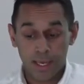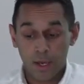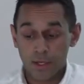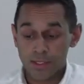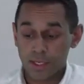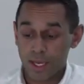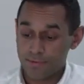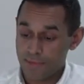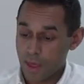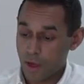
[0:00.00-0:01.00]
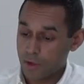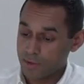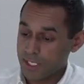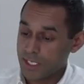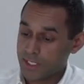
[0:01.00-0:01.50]
and I ask if they are
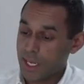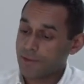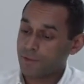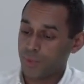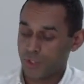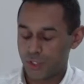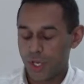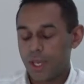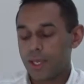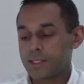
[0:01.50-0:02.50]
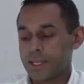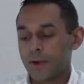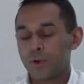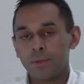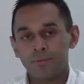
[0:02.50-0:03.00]
DDF, which is an
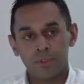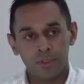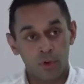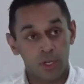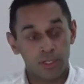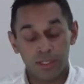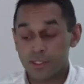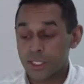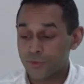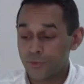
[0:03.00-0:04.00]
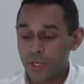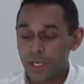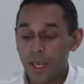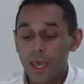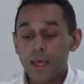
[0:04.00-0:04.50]
acronym for drug and disease free,